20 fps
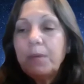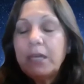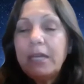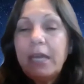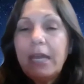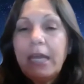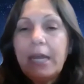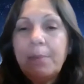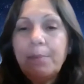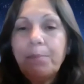
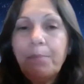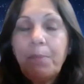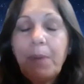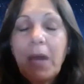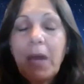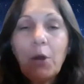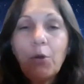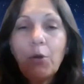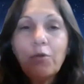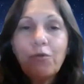became
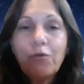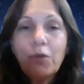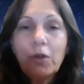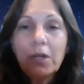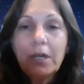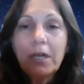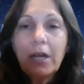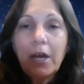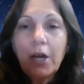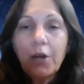
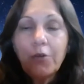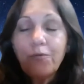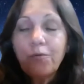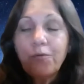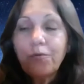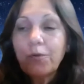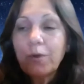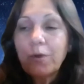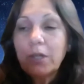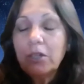powerful enough
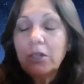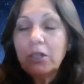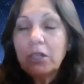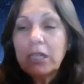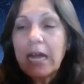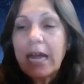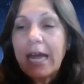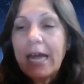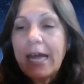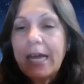
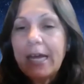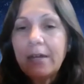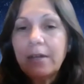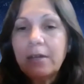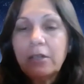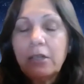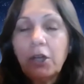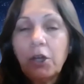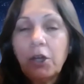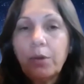that,
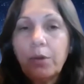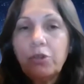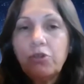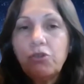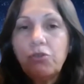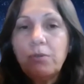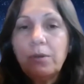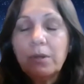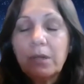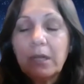you know, it,
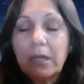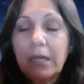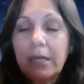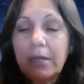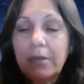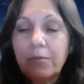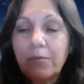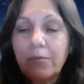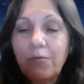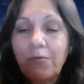
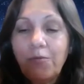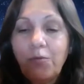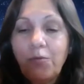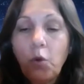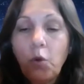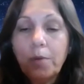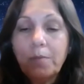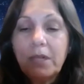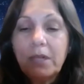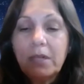it
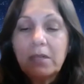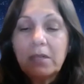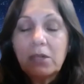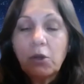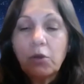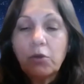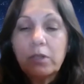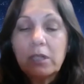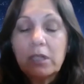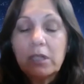formed its
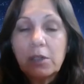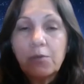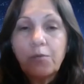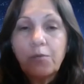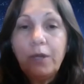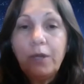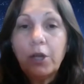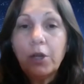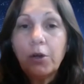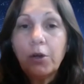own
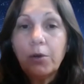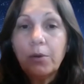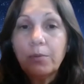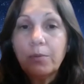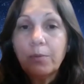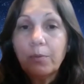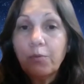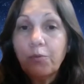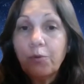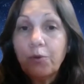
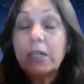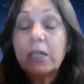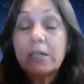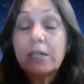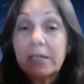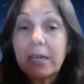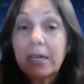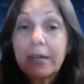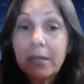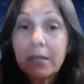sphere for
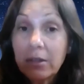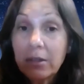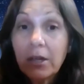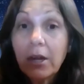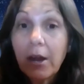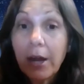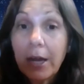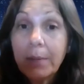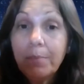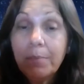the second
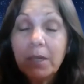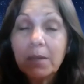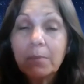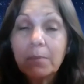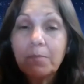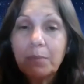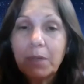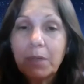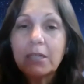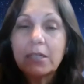time
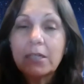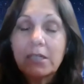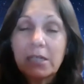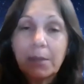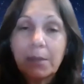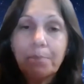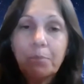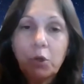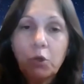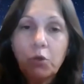
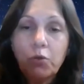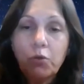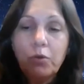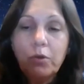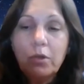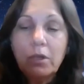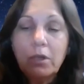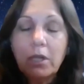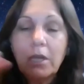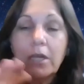because the
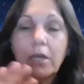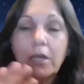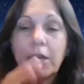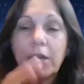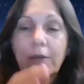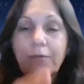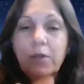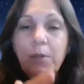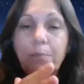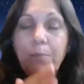moon
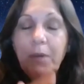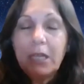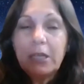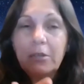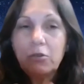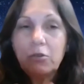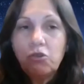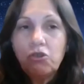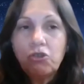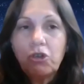left a
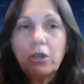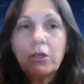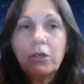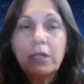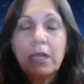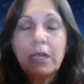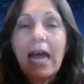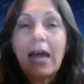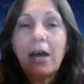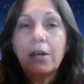big
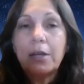chunk